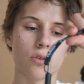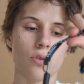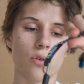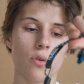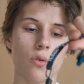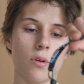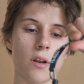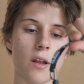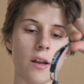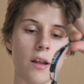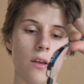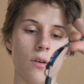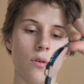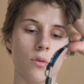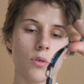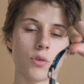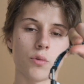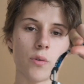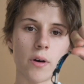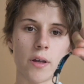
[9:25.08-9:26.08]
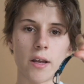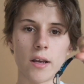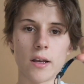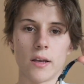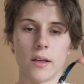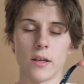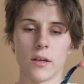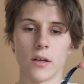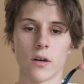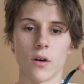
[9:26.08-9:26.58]
screw that I use when
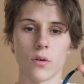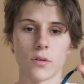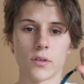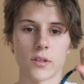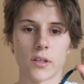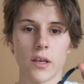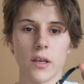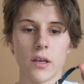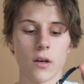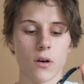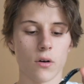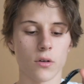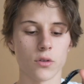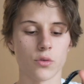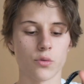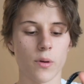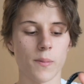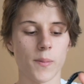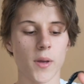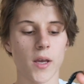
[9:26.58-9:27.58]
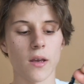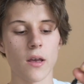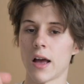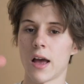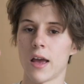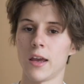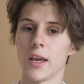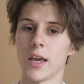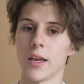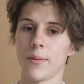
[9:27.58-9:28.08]
I go skiing or swimming.
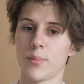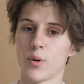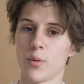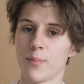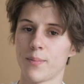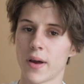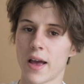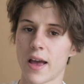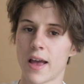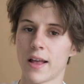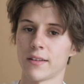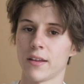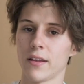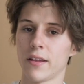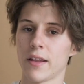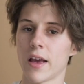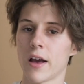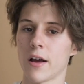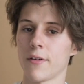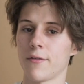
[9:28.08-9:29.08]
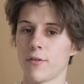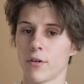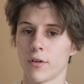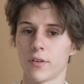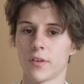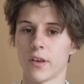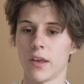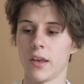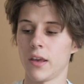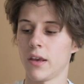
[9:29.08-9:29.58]
I put my hand in there for
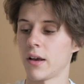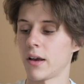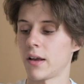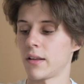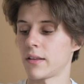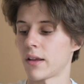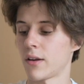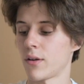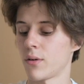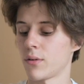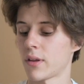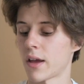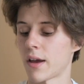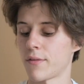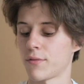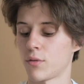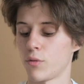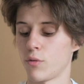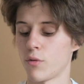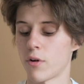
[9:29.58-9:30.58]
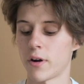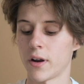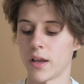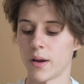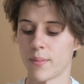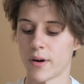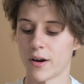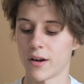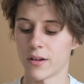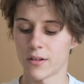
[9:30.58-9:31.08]
skiing and I don't have to worry
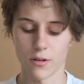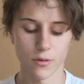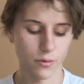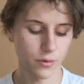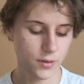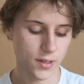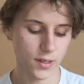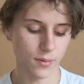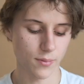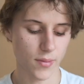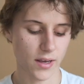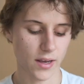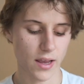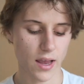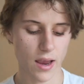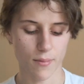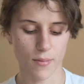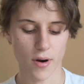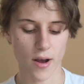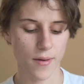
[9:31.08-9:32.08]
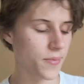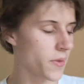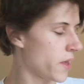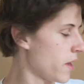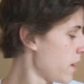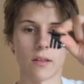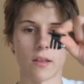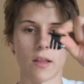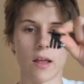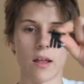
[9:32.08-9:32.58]
about losing my camera.
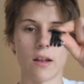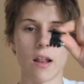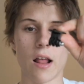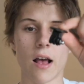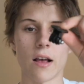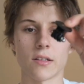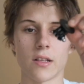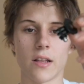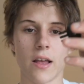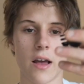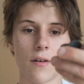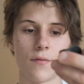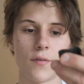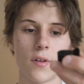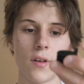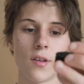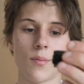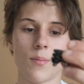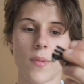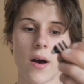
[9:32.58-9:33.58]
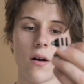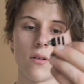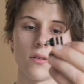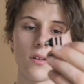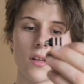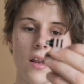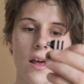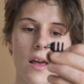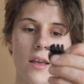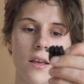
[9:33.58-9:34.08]
Then lastly I have this mount
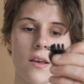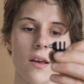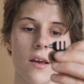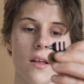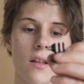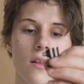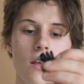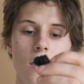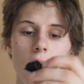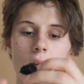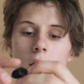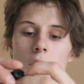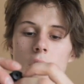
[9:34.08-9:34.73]
that I can